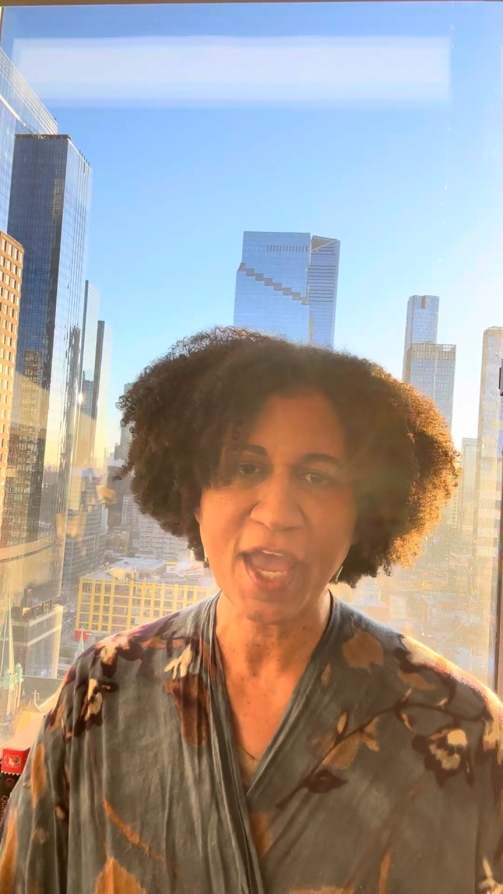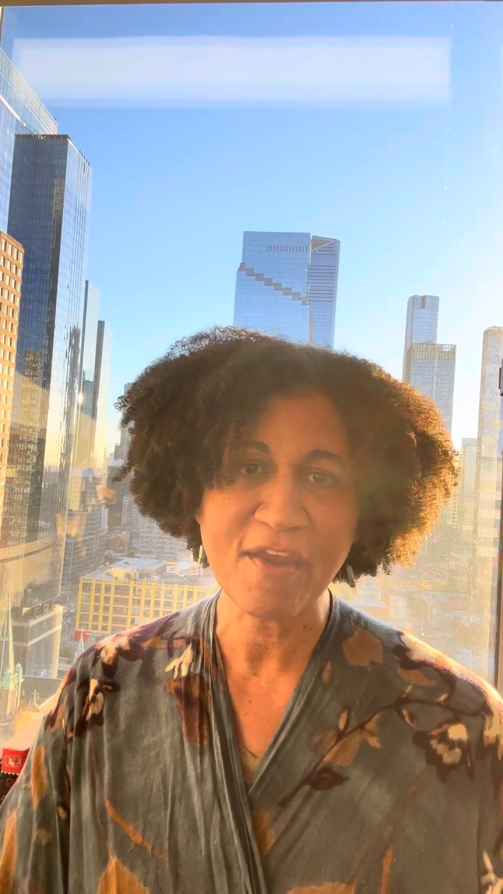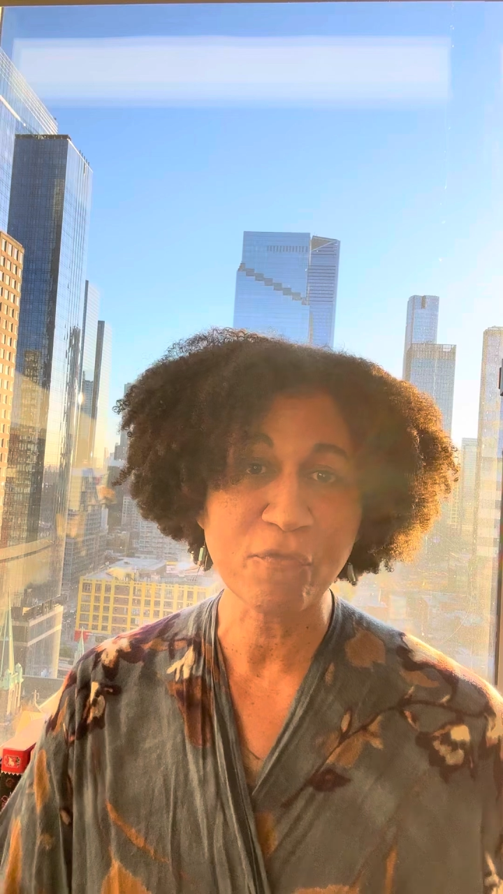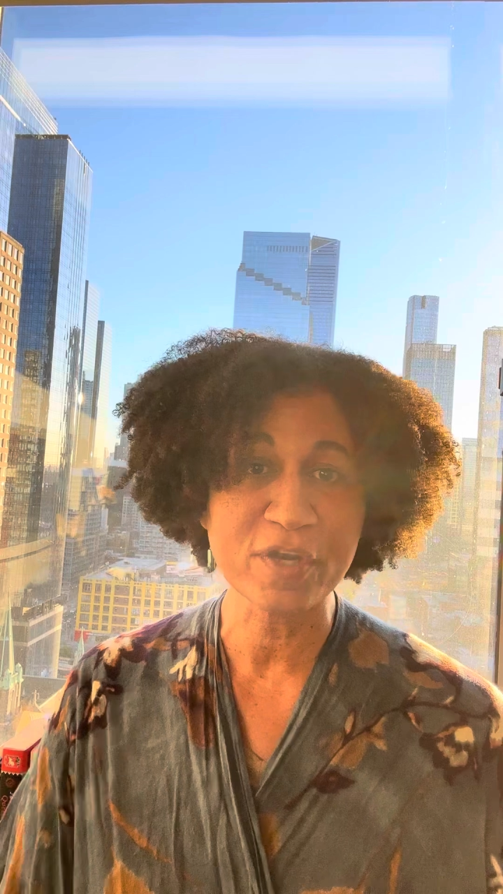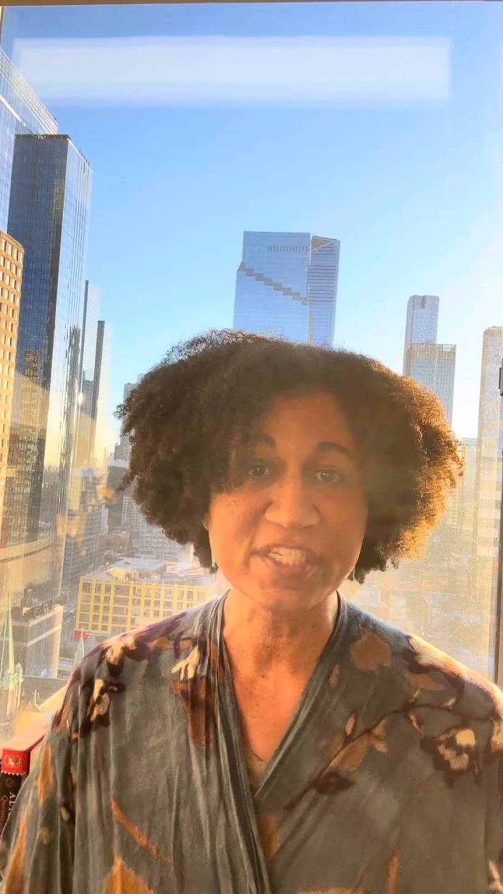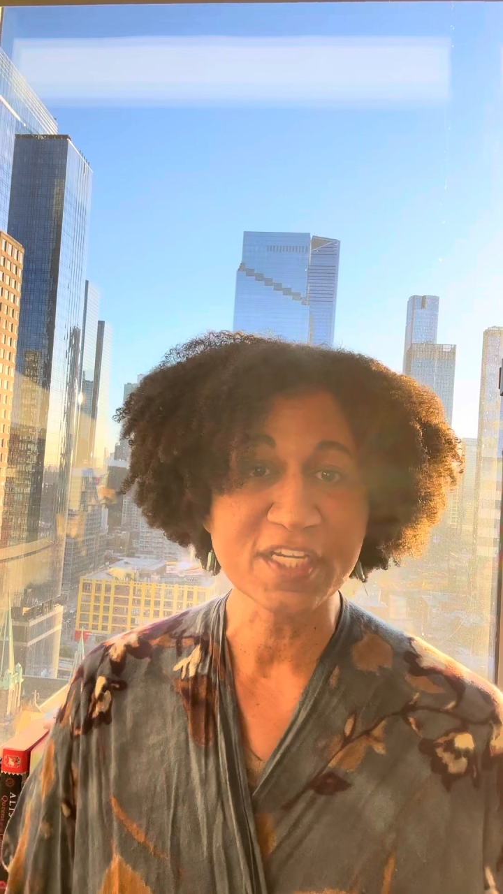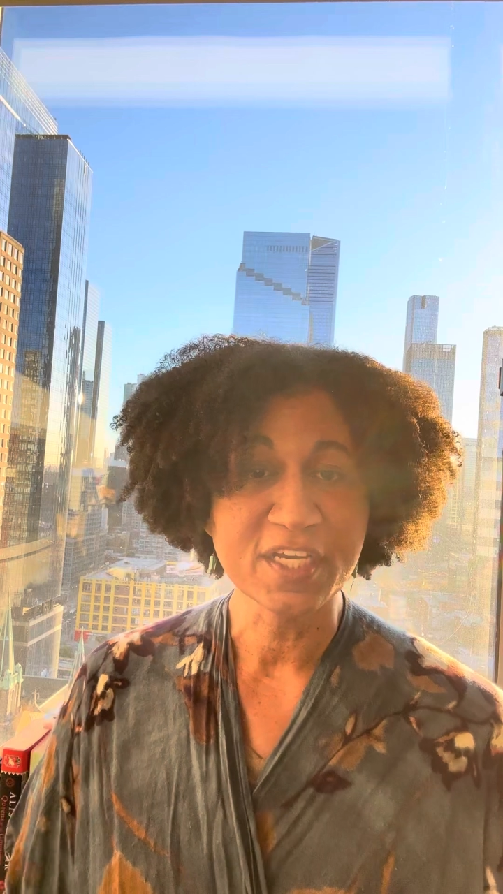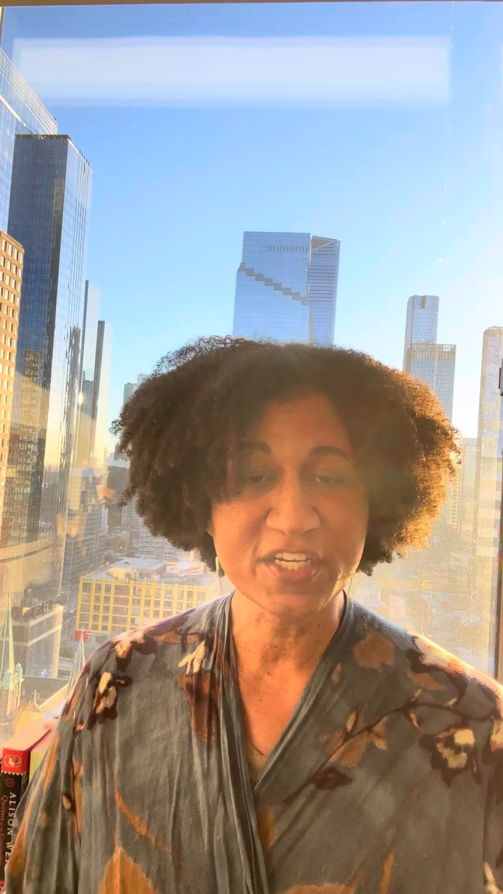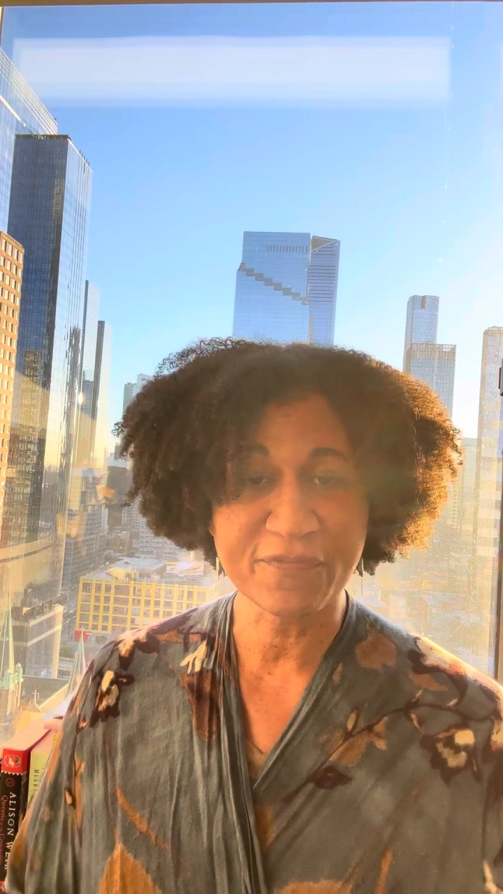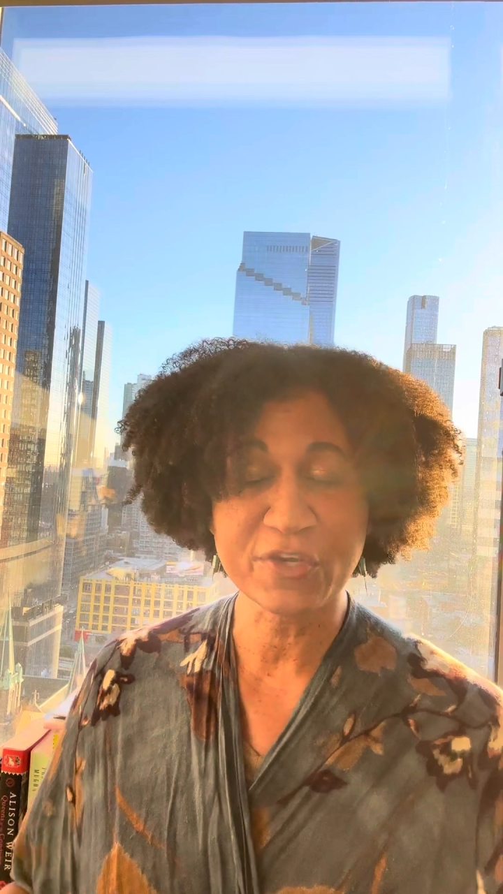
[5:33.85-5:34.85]
everyone's
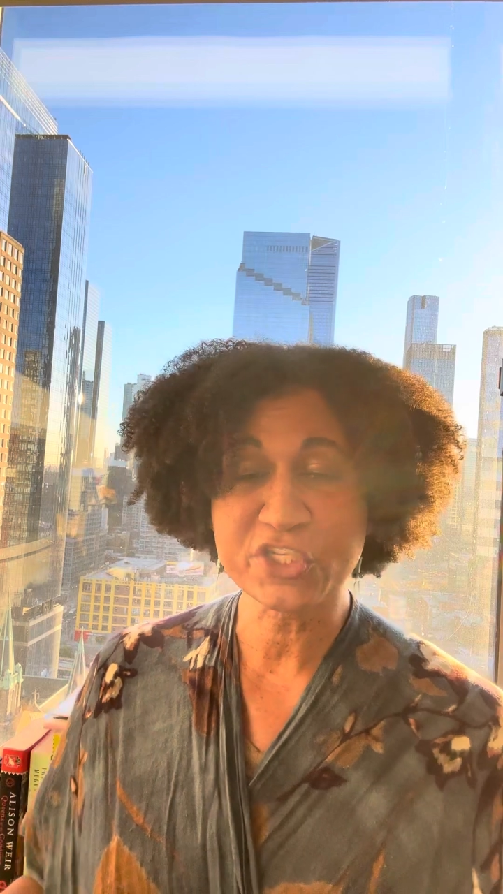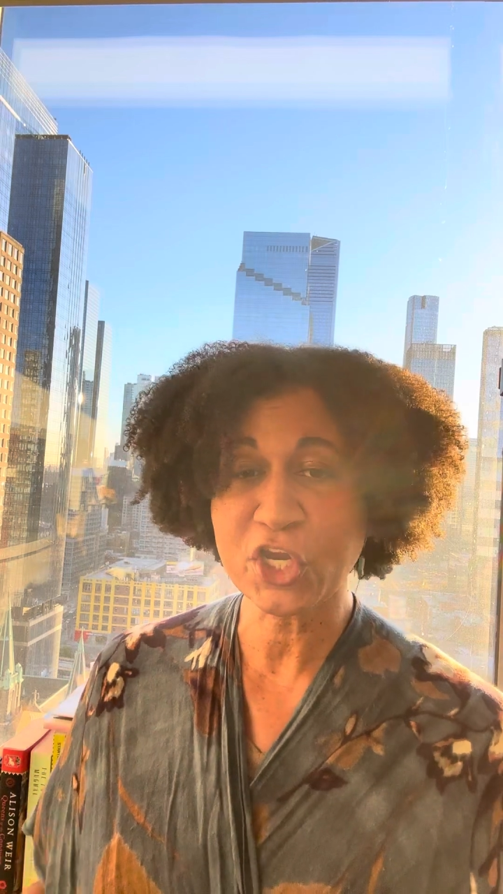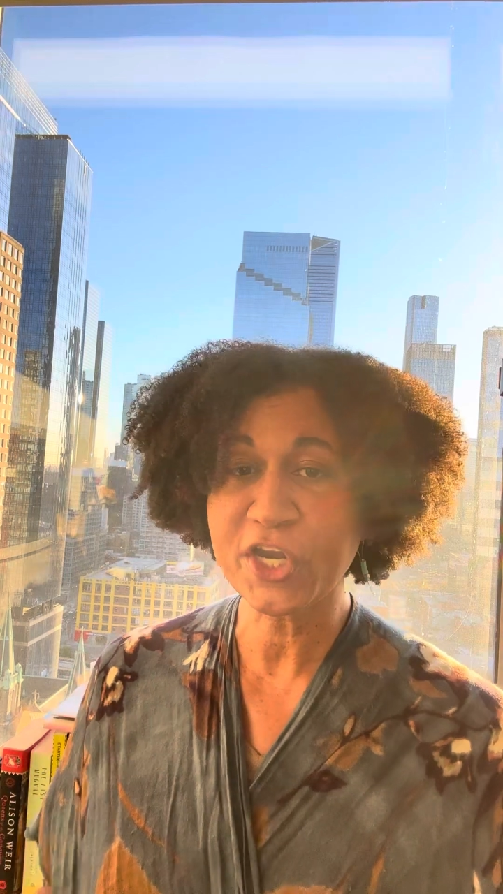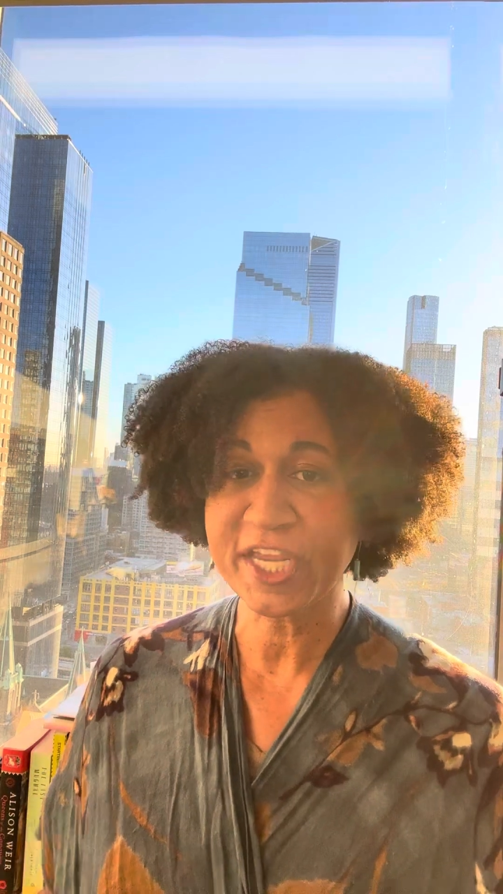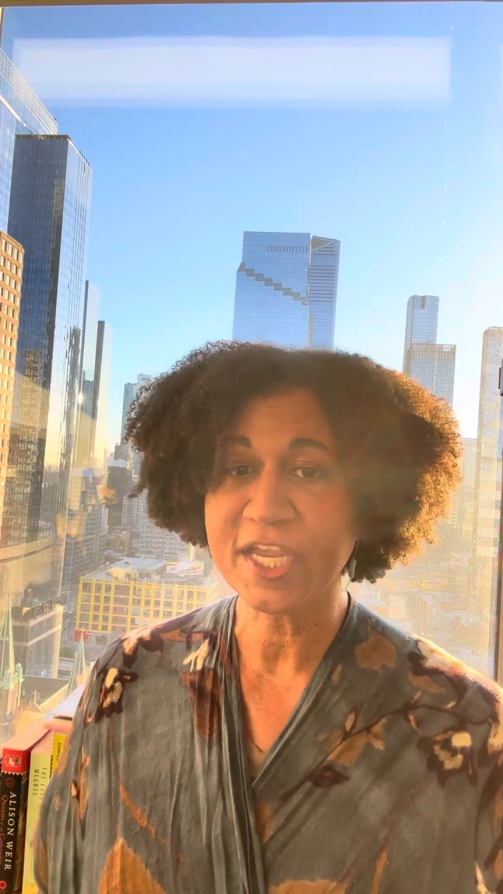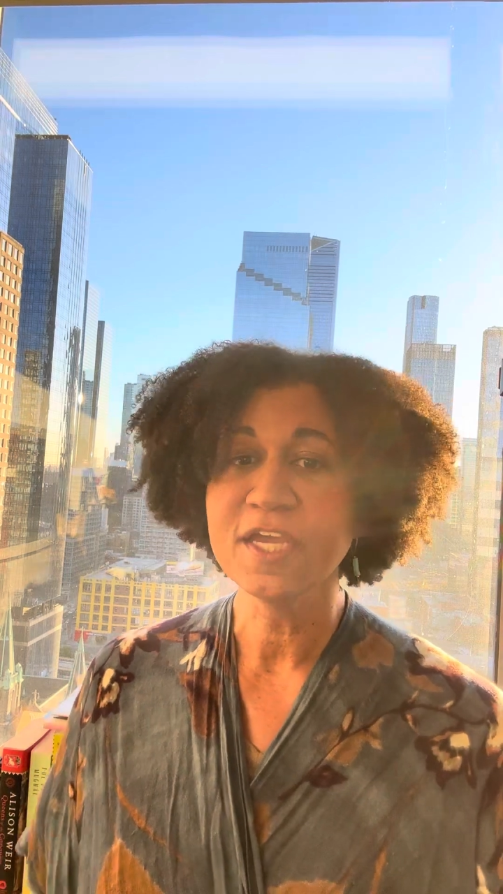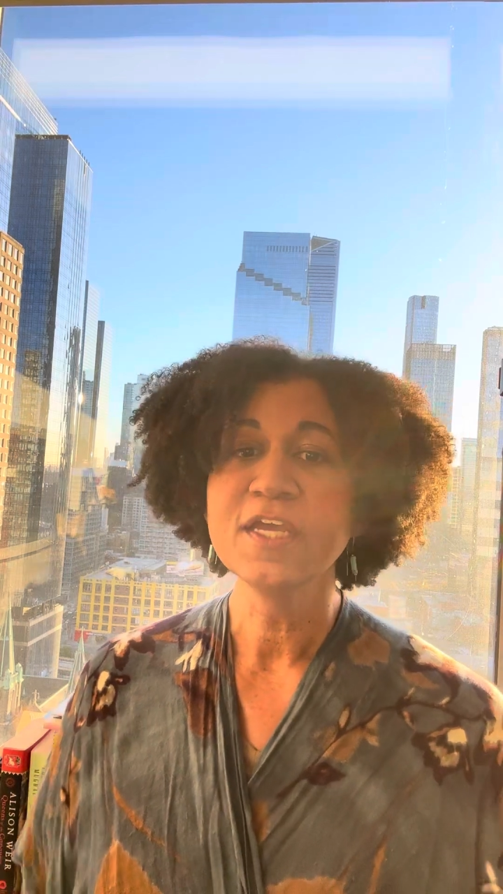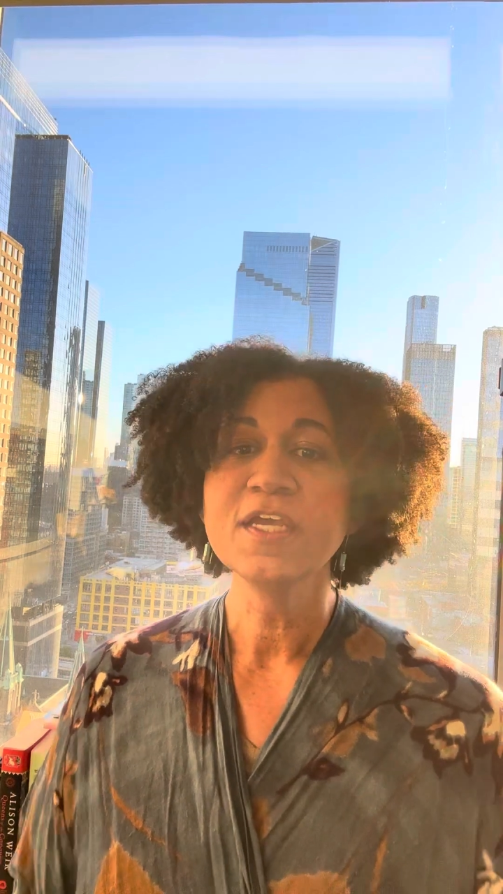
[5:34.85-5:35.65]
different journey.